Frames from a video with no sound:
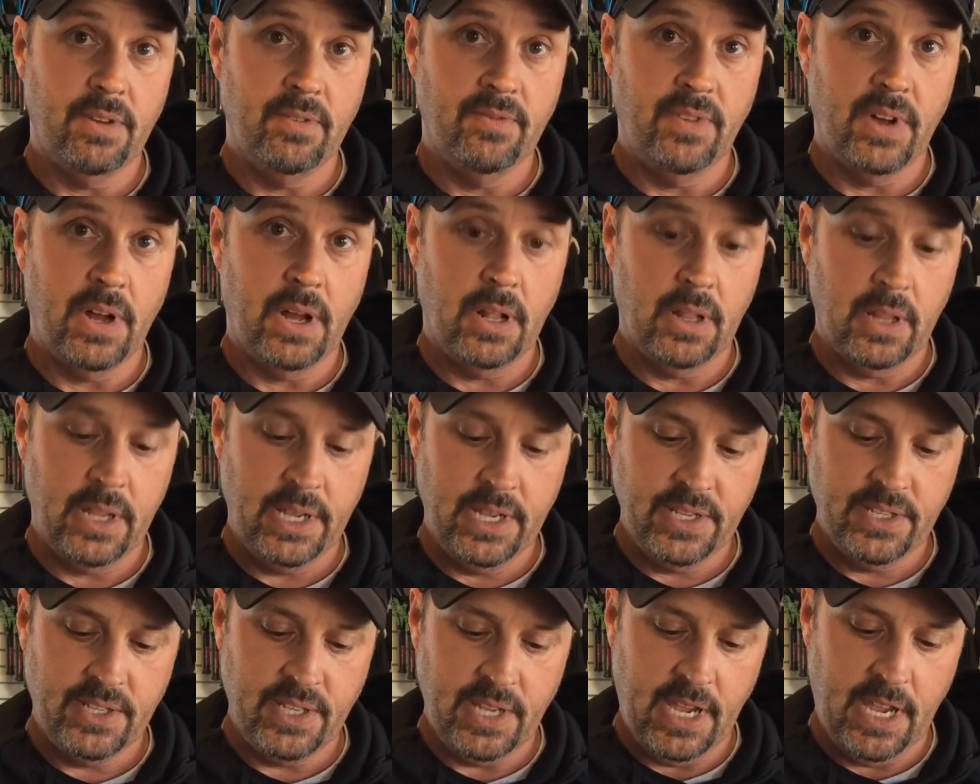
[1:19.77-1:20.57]

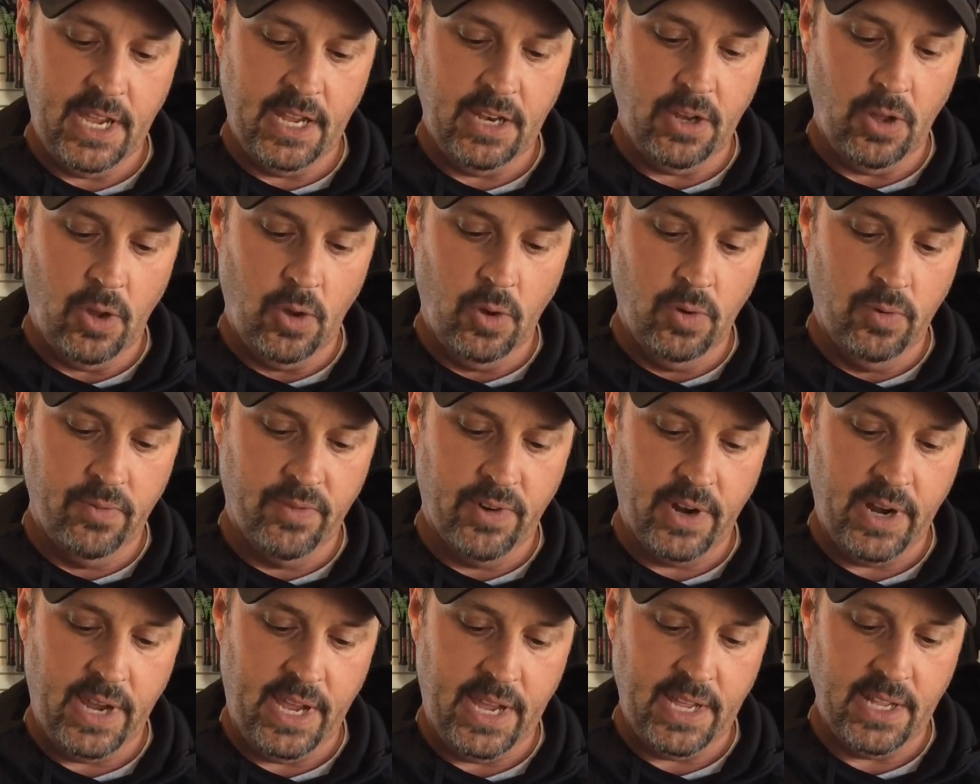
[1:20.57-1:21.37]
volleys, and
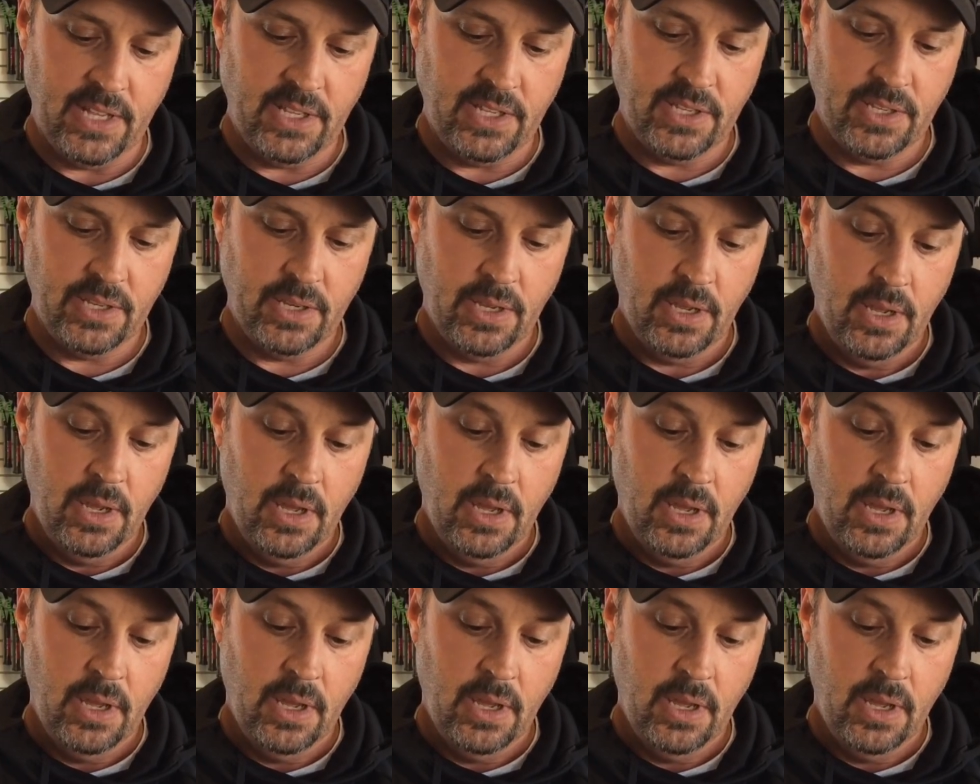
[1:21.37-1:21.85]
overheads.